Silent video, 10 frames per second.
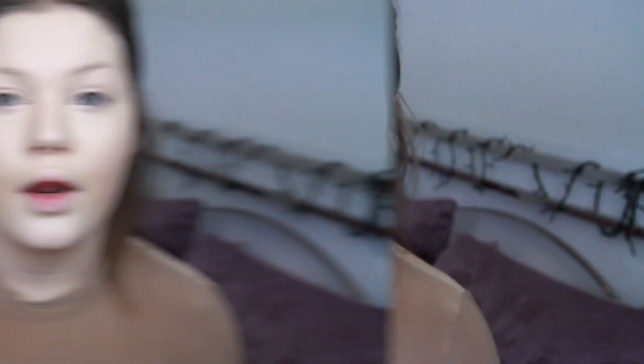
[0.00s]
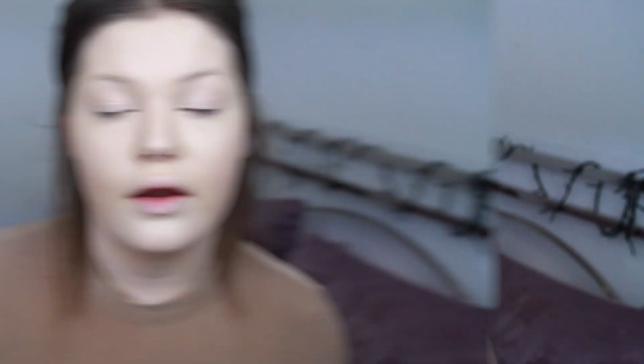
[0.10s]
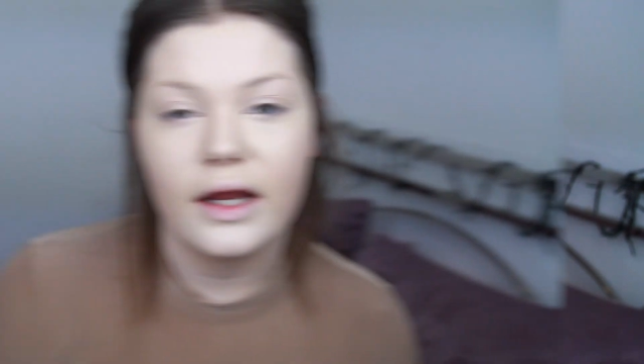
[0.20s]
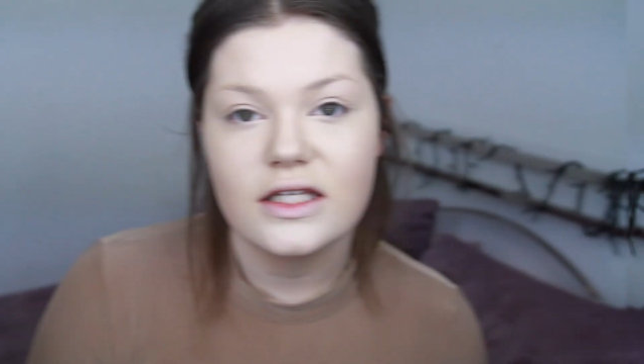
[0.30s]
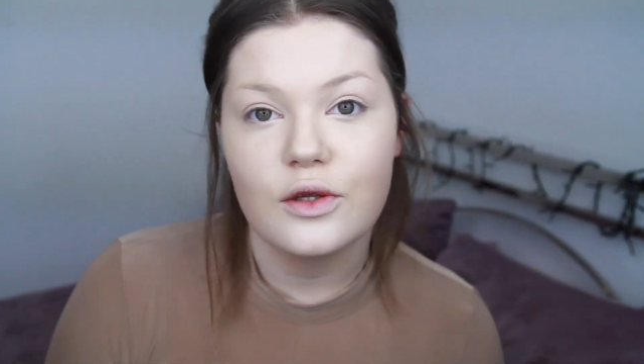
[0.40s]

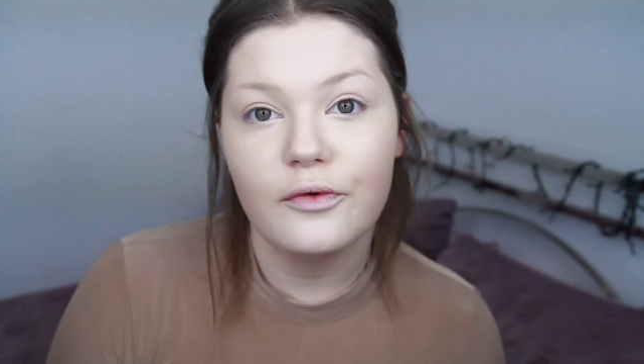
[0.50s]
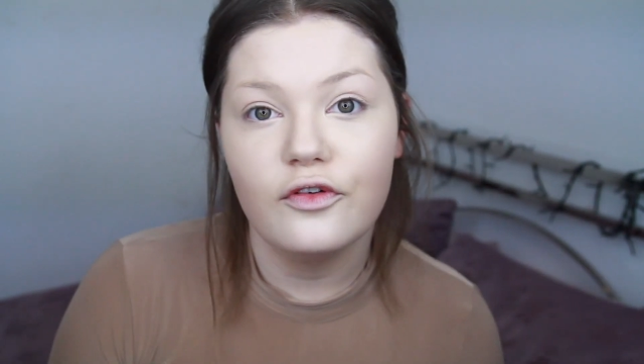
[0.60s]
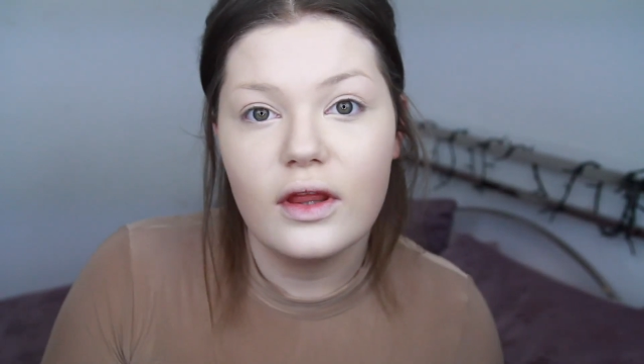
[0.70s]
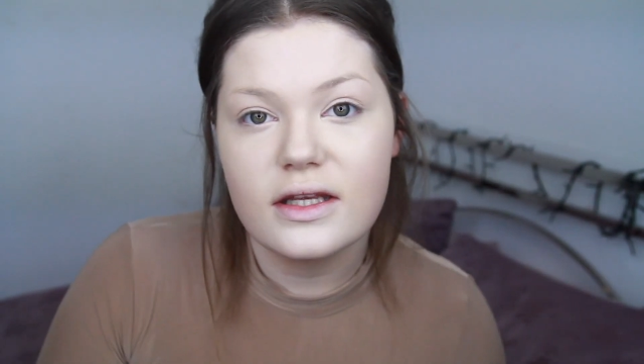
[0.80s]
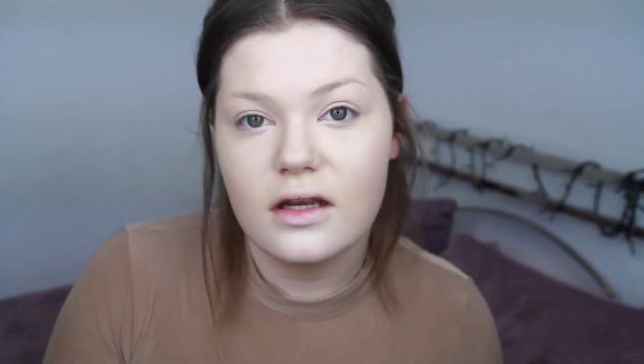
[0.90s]
Okay, so
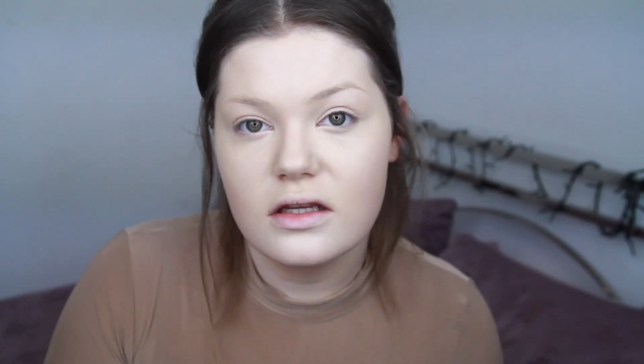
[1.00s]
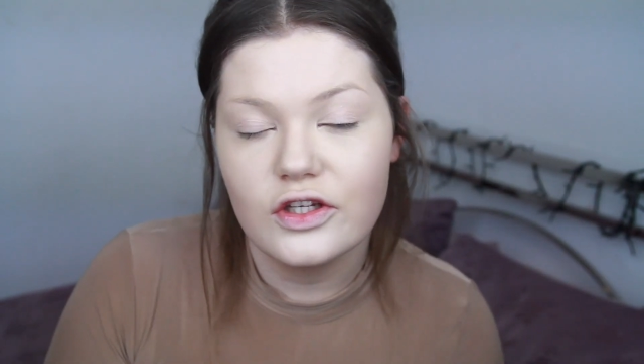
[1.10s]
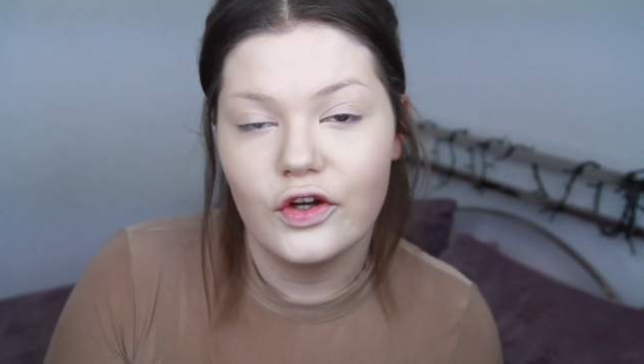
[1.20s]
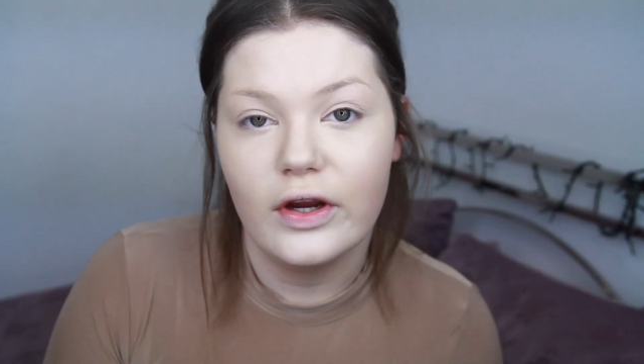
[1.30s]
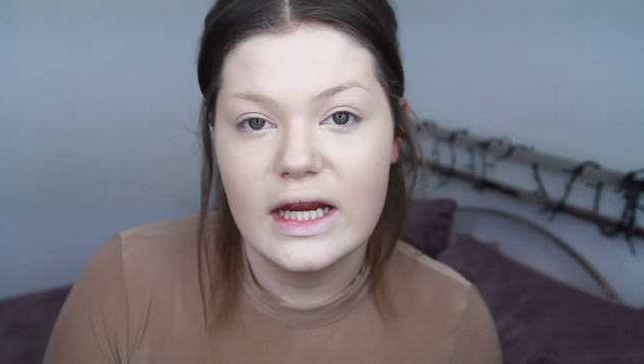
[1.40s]
before that starts
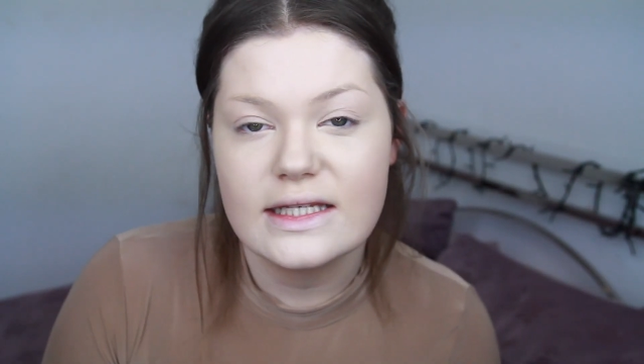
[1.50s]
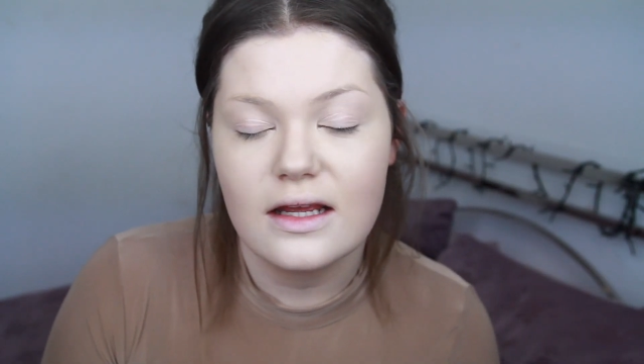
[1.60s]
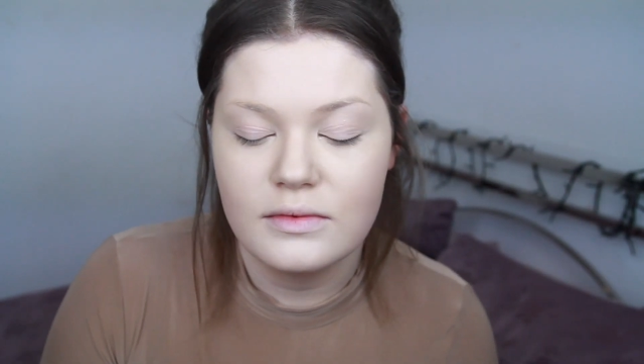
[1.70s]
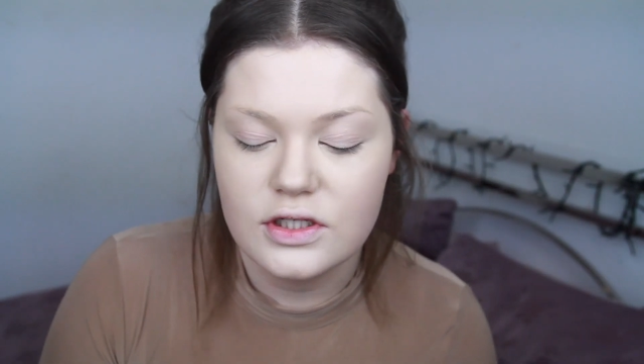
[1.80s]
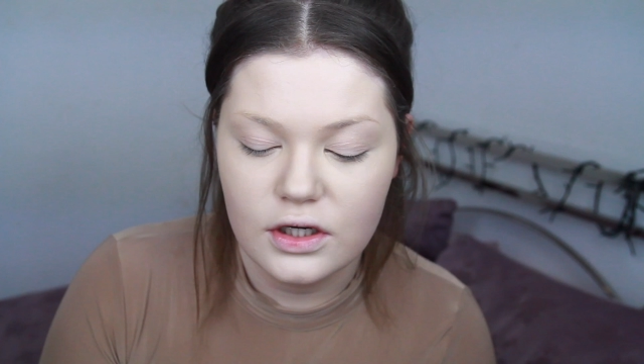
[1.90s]
to crease,
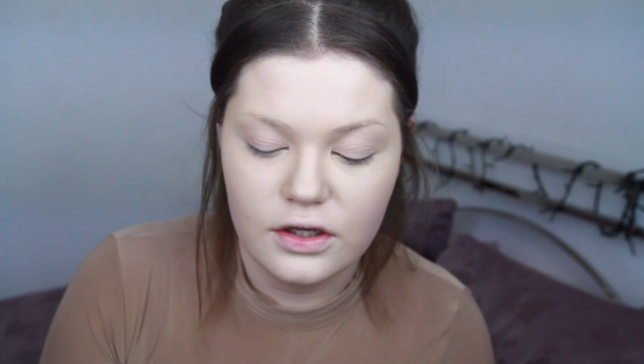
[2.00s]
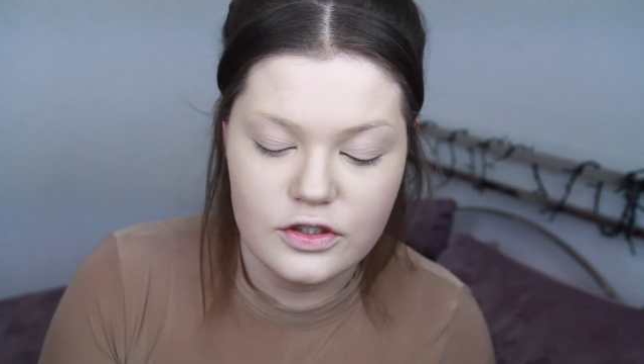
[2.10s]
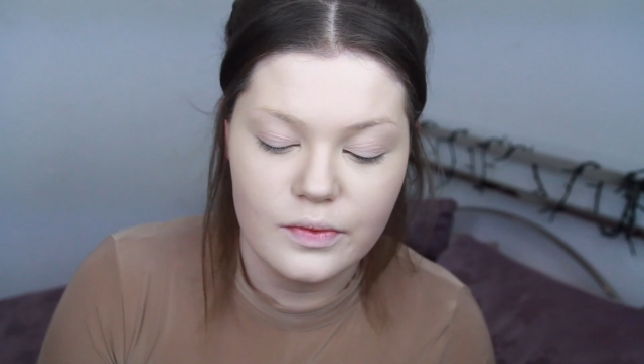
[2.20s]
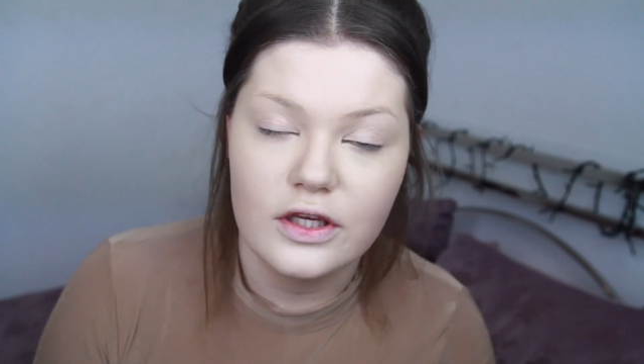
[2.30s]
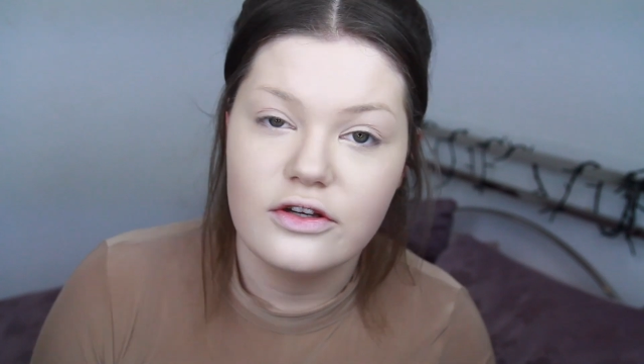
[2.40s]
I'm just going to
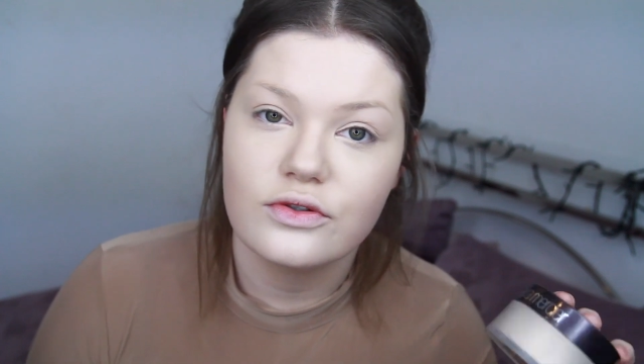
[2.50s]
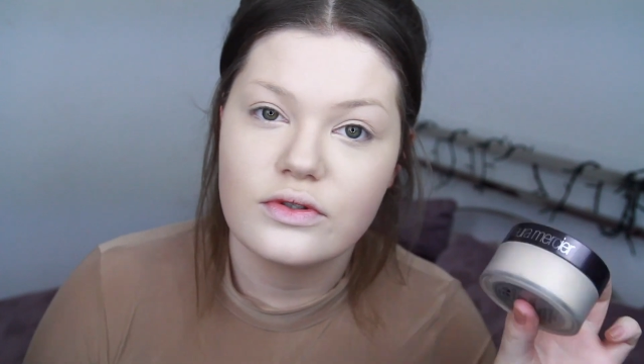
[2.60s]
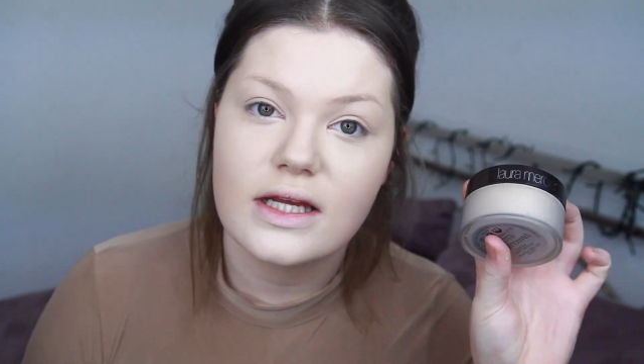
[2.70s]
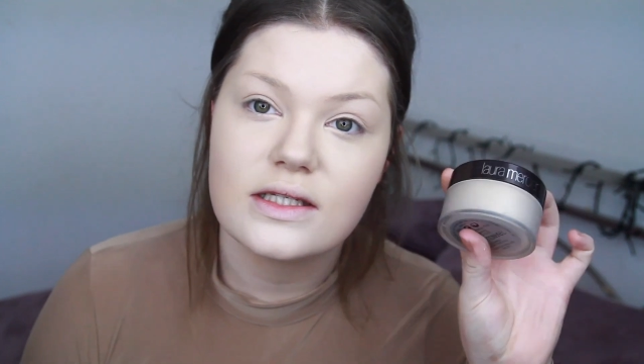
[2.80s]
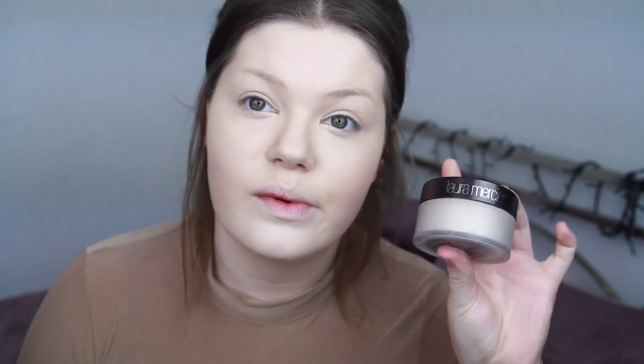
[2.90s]
use my usual
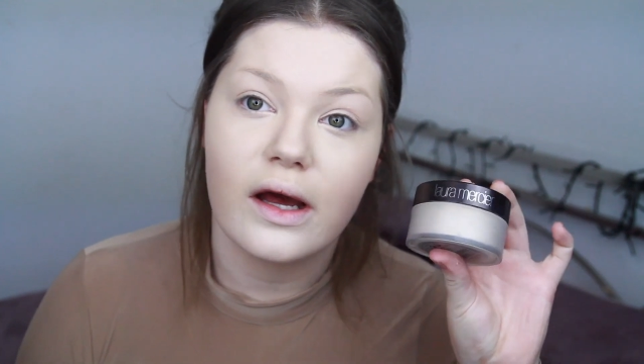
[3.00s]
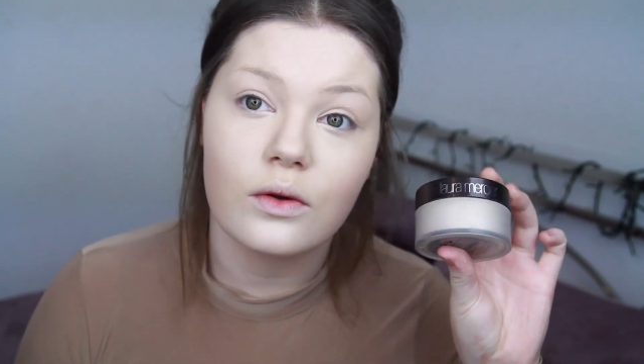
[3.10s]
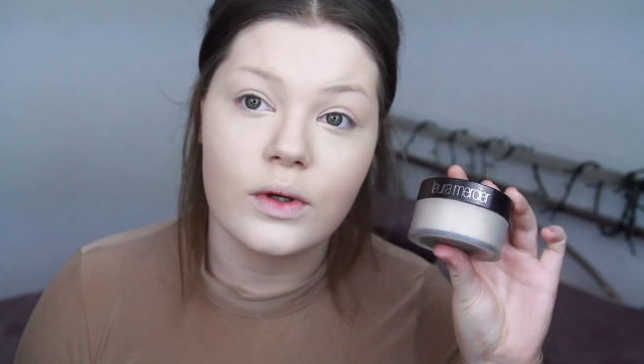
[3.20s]
setting powder,